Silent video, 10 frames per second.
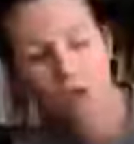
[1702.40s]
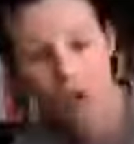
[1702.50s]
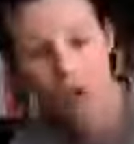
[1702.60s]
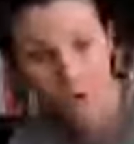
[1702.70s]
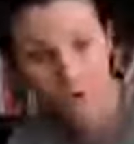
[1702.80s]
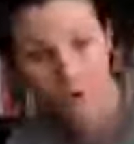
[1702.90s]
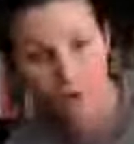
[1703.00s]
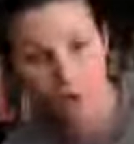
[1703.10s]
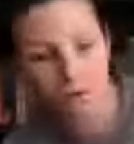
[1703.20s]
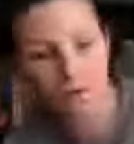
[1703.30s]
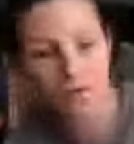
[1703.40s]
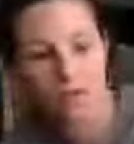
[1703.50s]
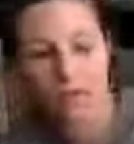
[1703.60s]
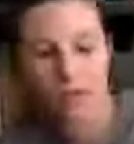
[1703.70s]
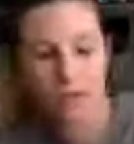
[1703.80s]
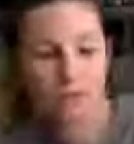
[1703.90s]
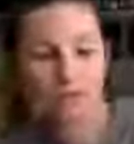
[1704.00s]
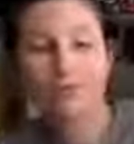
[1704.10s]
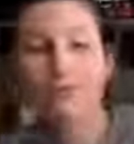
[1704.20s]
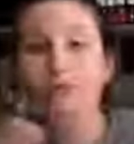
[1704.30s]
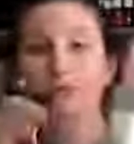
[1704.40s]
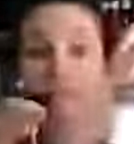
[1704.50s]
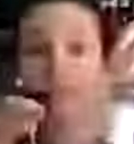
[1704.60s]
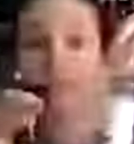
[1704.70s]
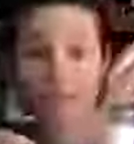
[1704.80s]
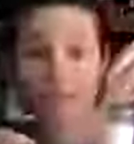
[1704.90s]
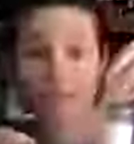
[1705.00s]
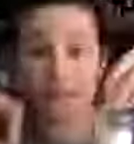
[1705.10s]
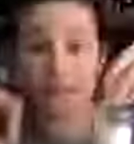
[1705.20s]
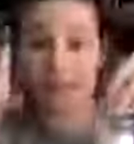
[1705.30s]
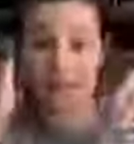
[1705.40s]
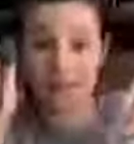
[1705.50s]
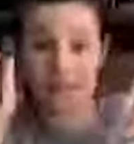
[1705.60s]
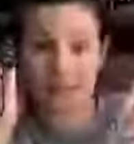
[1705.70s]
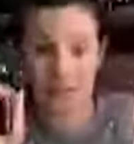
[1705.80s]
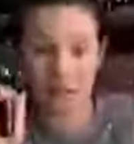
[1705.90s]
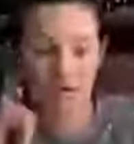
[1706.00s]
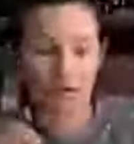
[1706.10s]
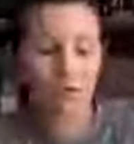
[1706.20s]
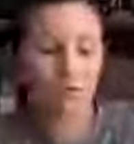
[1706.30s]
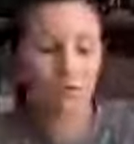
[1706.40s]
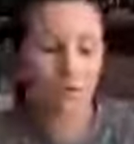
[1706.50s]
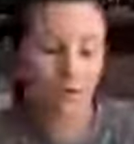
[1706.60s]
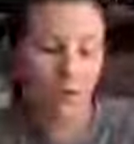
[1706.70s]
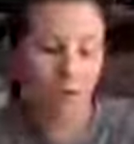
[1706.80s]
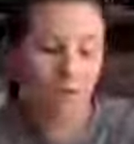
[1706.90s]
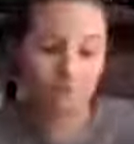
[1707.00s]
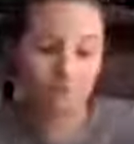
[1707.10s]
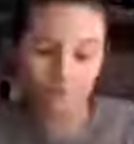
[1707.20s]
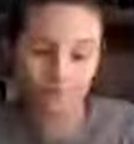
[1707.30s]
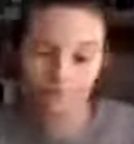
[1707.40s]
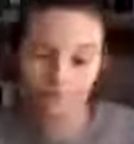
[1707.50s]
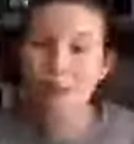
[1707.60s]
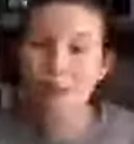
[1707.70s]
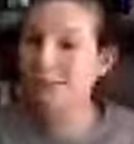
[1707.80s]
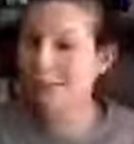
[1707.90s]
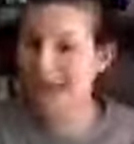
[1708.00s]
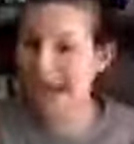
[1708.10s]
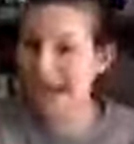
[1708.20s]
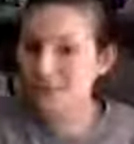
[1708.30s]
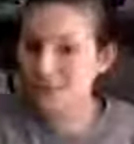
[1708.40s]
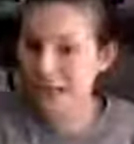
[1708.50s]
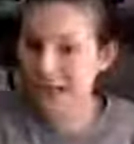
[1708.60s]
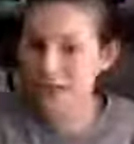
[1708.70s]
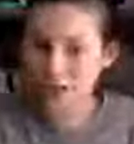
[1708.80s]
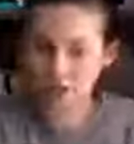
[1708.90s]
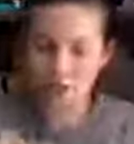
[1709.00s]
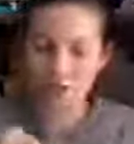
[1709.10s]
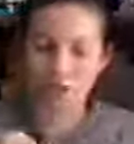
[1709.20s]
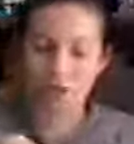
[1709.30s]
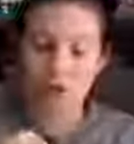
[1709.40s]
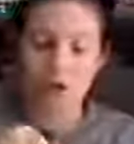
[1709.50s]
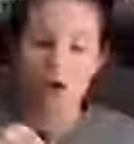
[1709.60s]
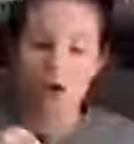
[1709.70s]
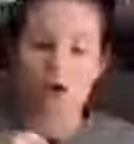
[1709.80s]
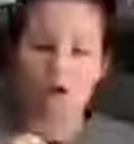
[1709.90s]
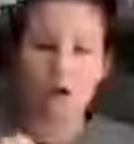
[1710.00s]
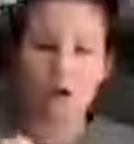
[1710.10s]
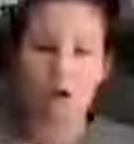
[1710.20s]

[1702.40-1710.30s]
almond oil. And so it's literally just this in here, so that somebody has a reaction, you can go, oh, here,